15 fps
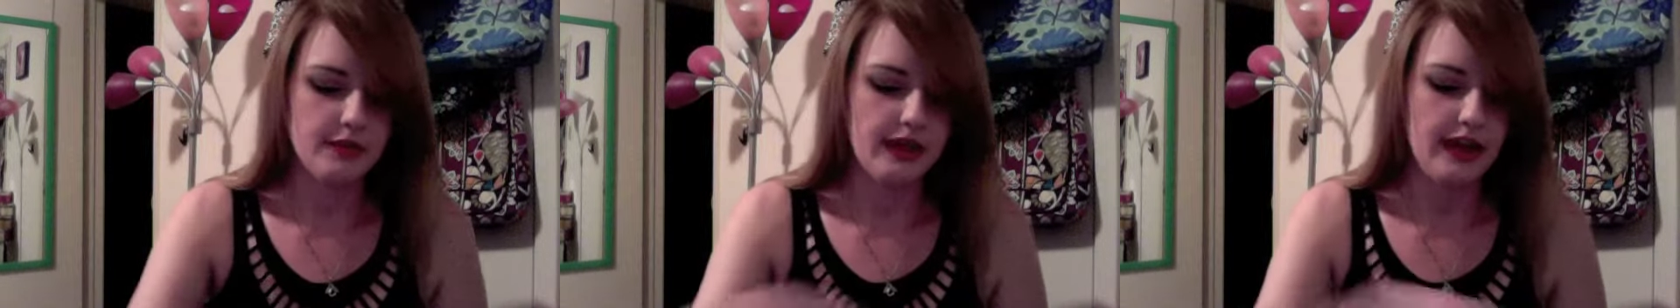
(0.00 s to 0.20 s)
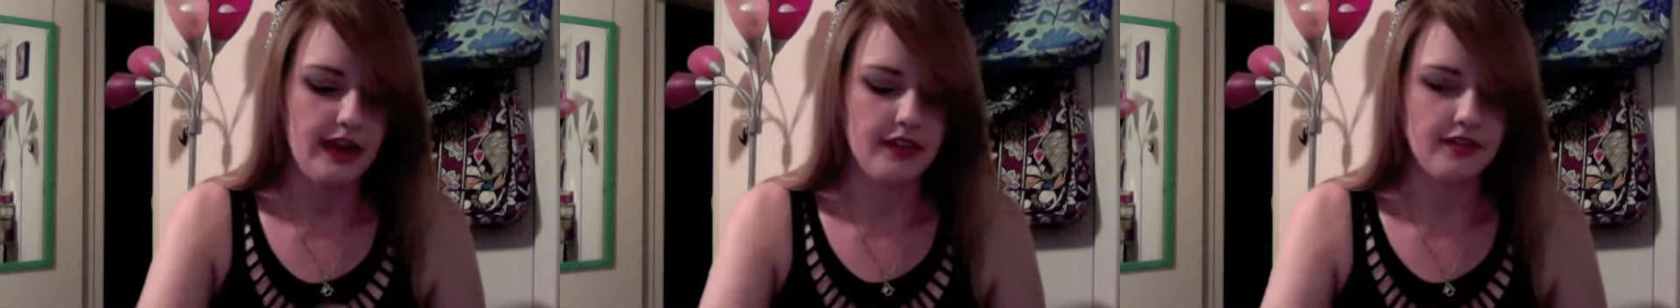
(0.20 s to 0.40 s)

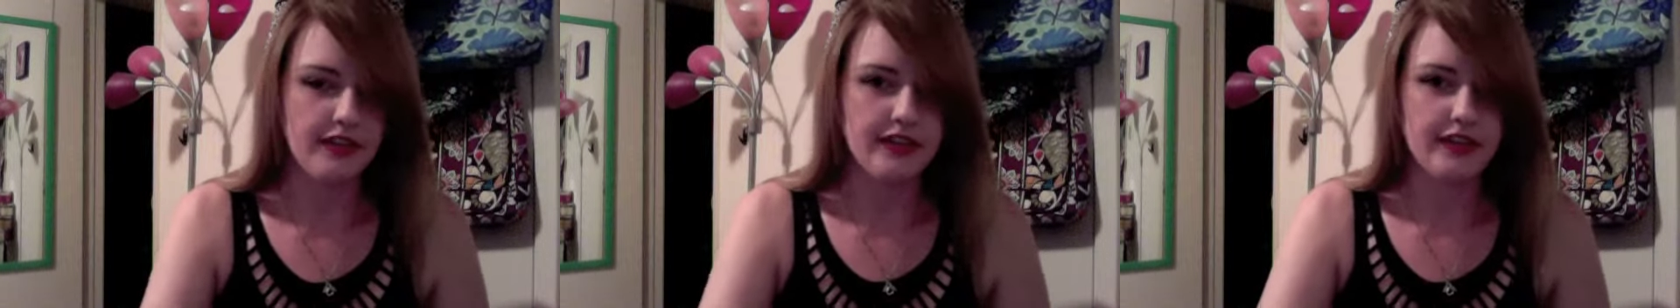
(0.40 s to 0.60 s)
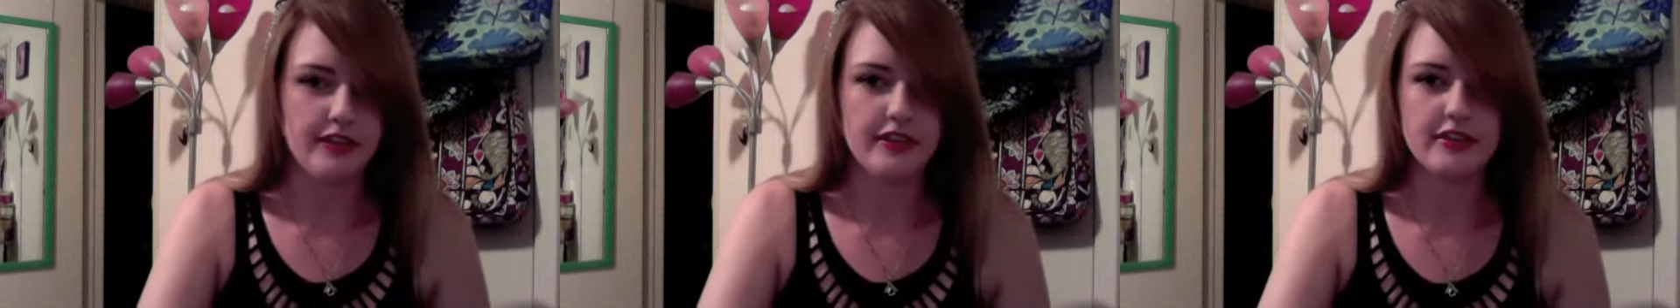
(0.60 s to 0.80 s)
to have
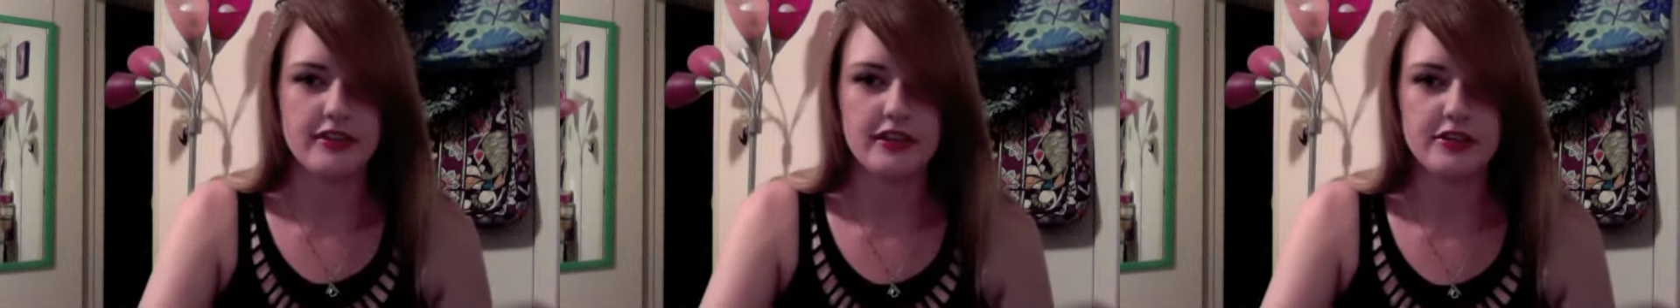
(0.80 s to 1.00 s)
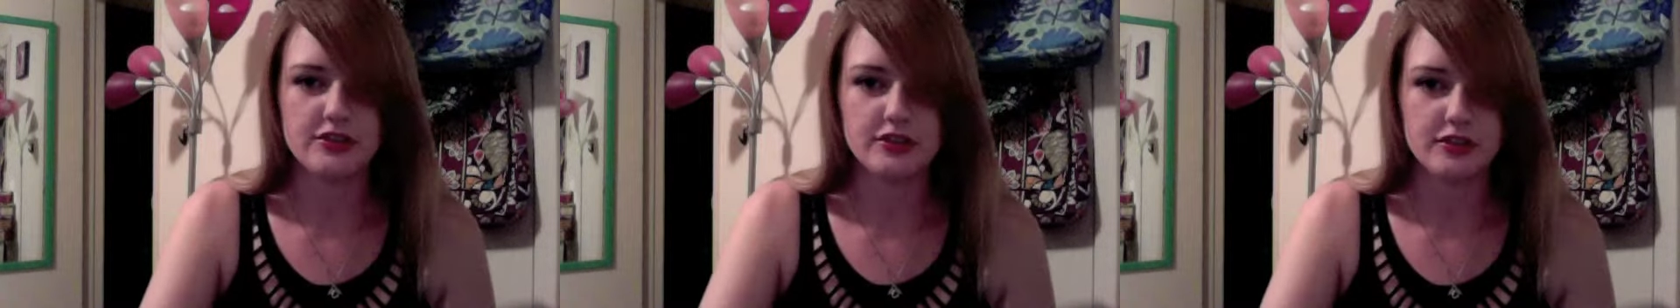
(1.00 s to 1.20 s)
like your
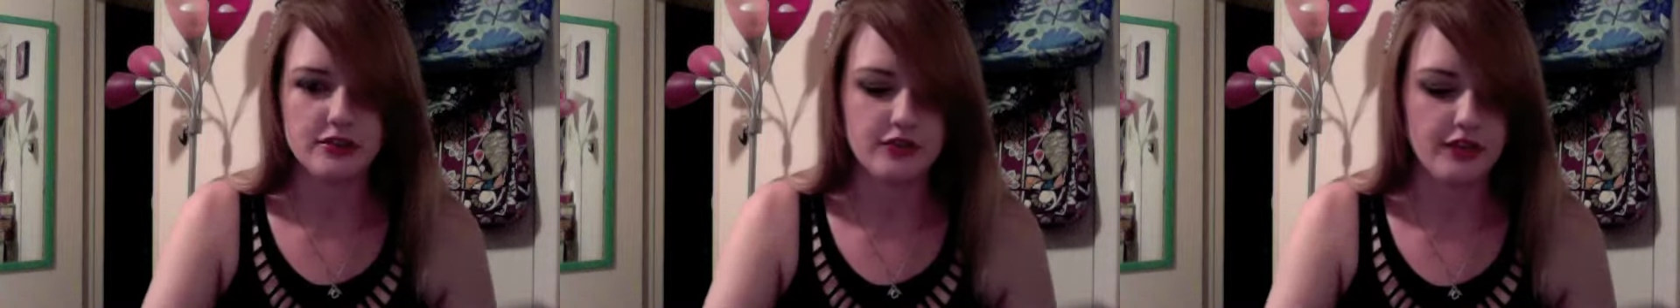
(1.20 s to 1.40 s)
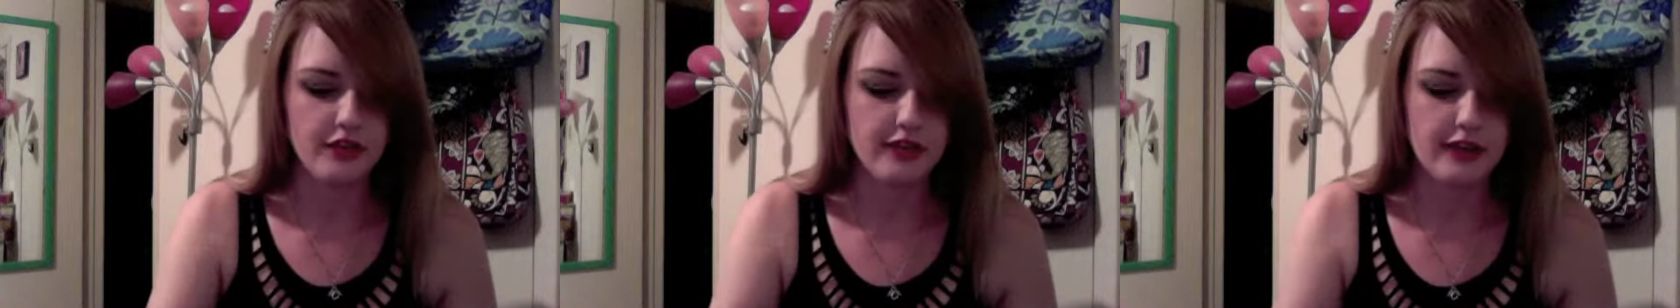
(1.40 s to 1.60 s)
essentials
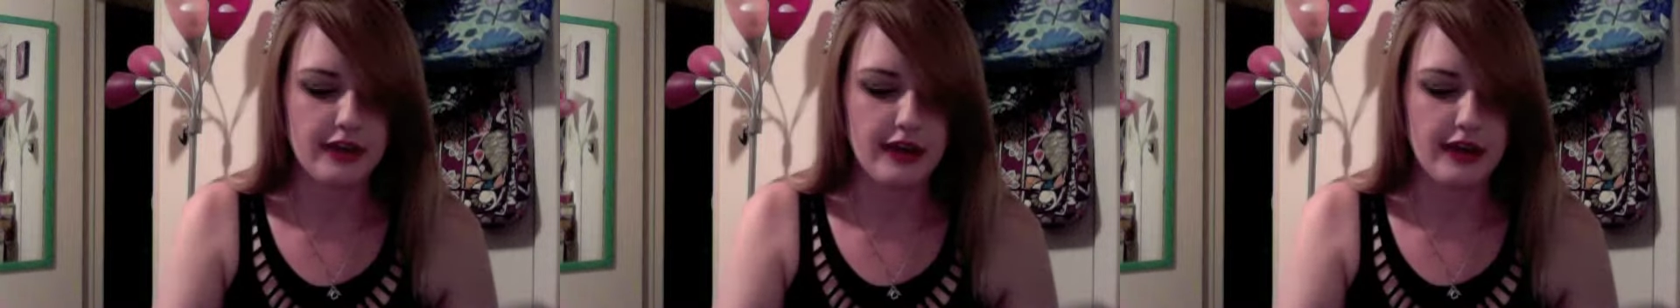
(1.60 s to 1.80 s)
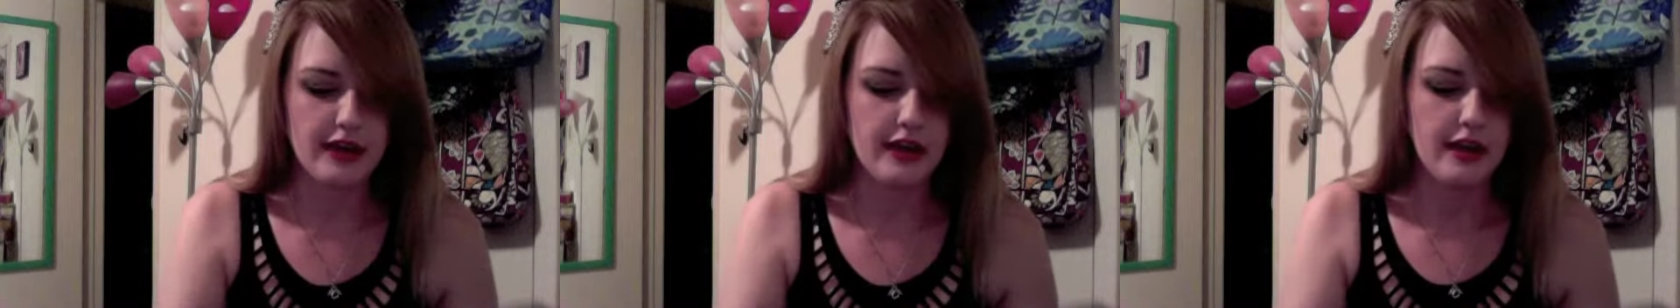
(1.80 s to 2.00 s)
for the
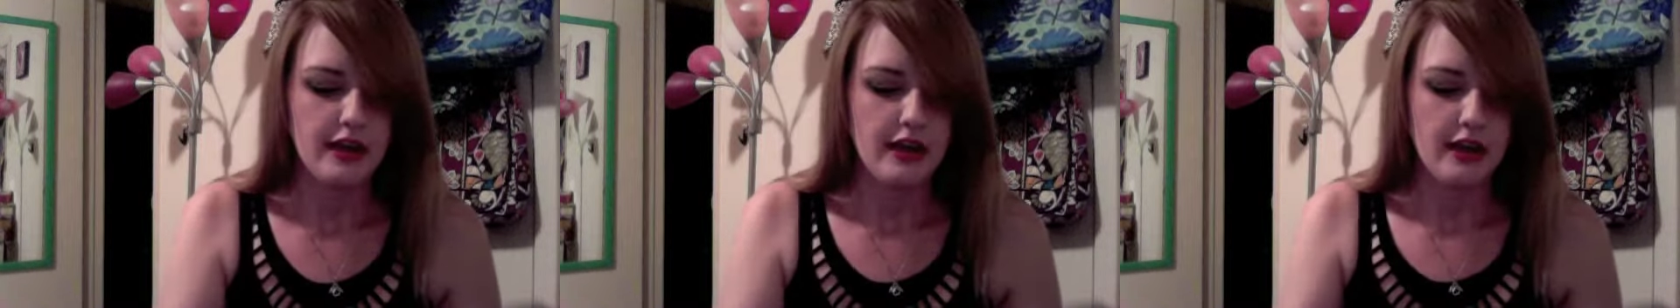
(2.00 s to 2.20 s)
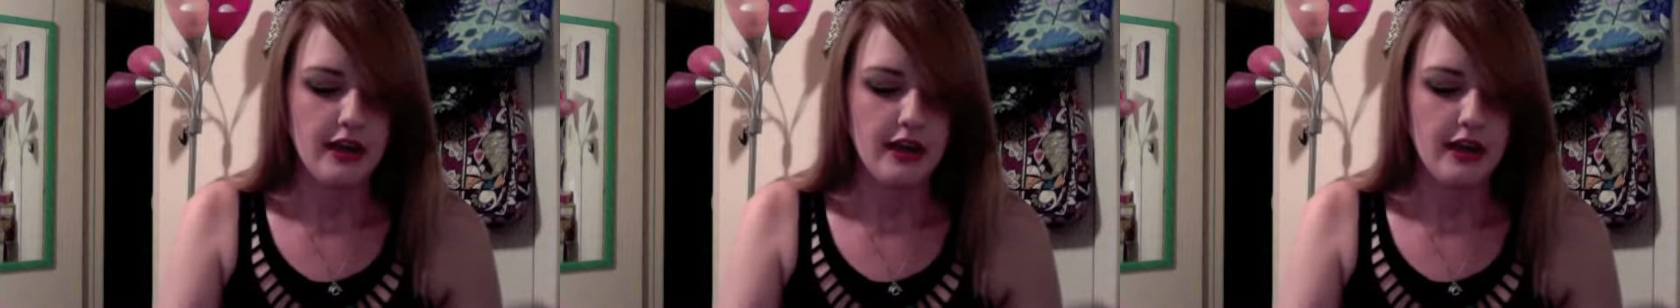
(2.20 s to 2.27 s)
night.